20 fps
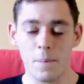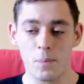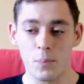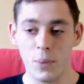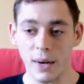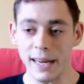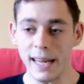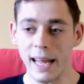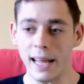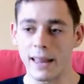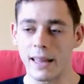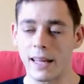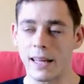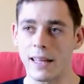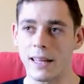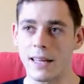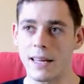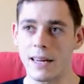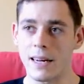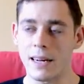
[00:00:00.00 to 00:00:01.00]
But again,
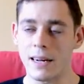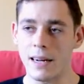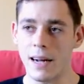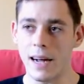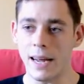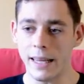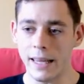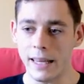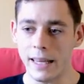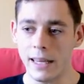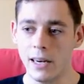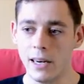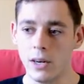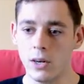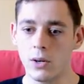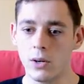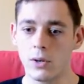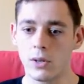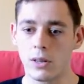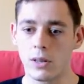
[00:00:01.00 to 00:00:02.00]

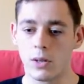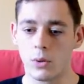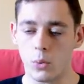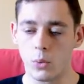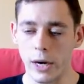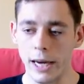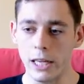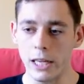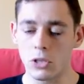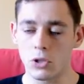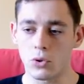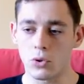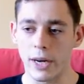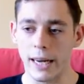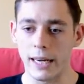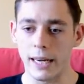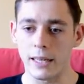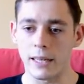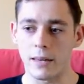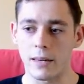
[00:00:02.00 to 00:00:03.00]
Aikido, the way it's
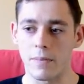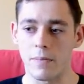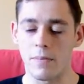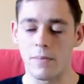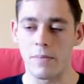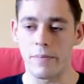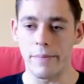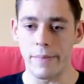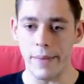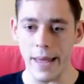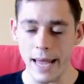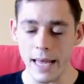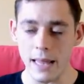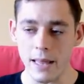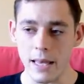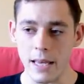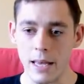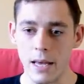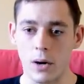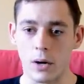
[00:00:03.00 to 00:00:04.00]
trained,
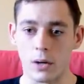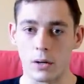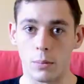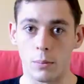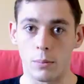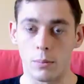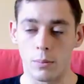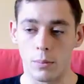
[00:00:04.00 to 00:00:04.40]
mainly on